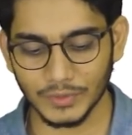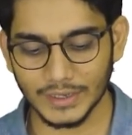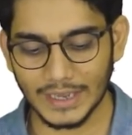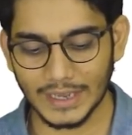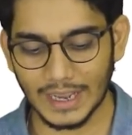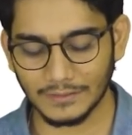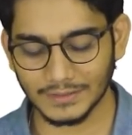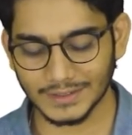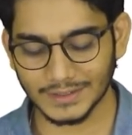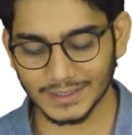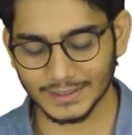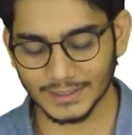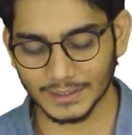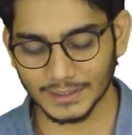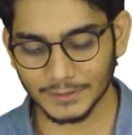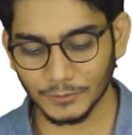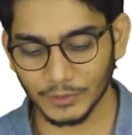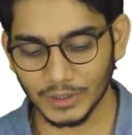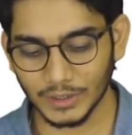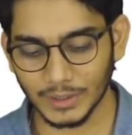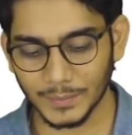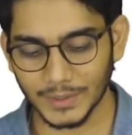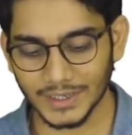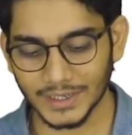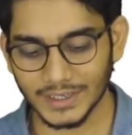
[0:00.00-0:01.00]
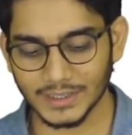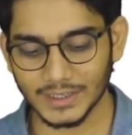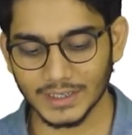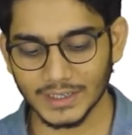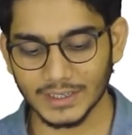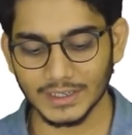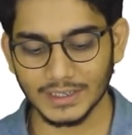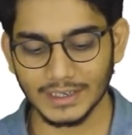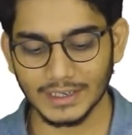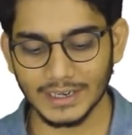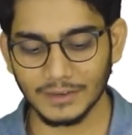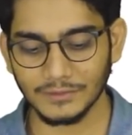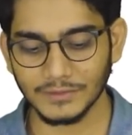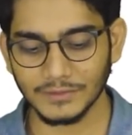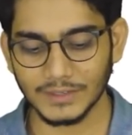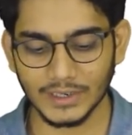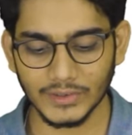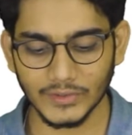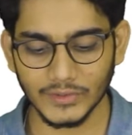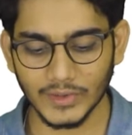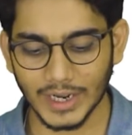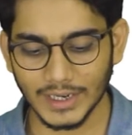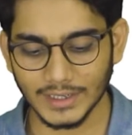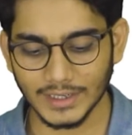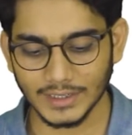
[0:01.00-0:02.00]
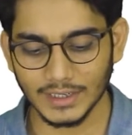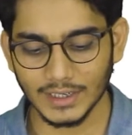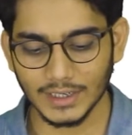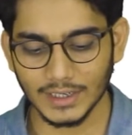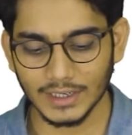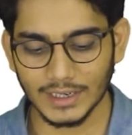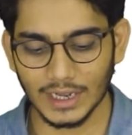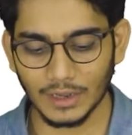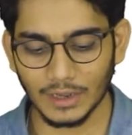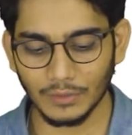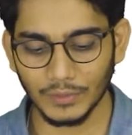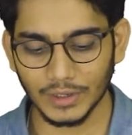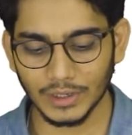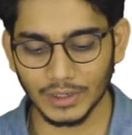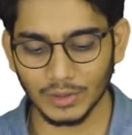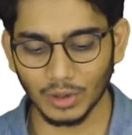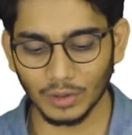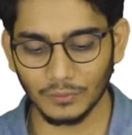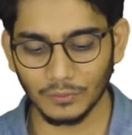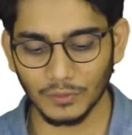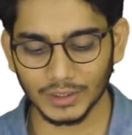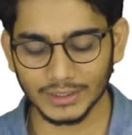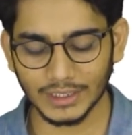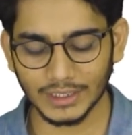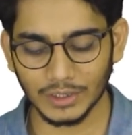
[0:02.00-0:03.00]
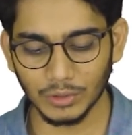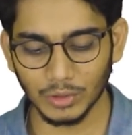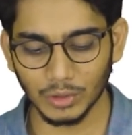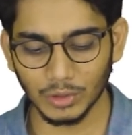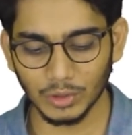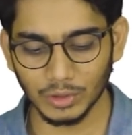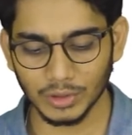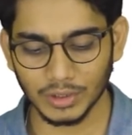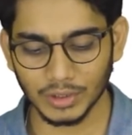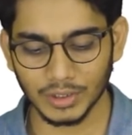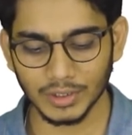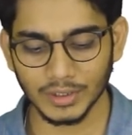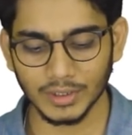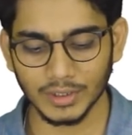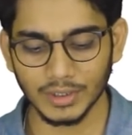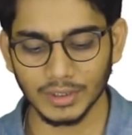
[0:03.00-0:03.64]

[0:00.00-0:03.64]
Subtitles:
we have successfully printed left and right. Now we'll go for the root,